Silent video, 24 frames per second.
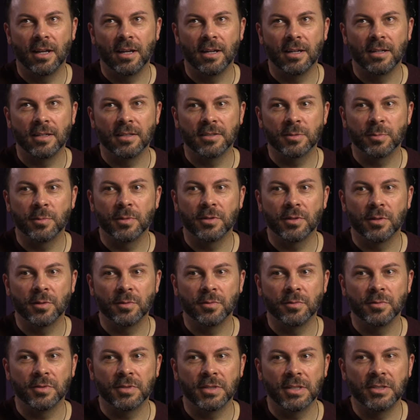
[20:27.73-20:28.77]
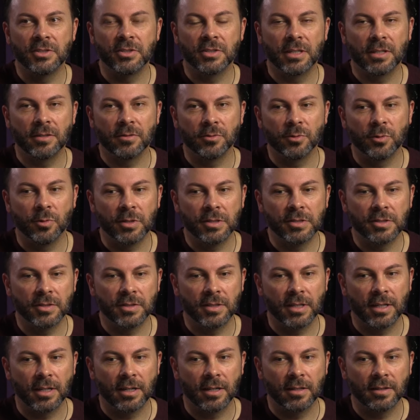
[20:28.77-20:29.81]
some of those incidental
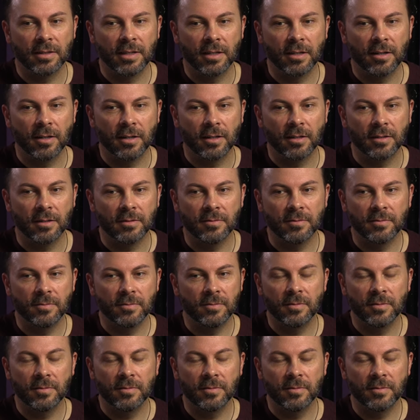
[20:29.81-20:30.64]
noises that are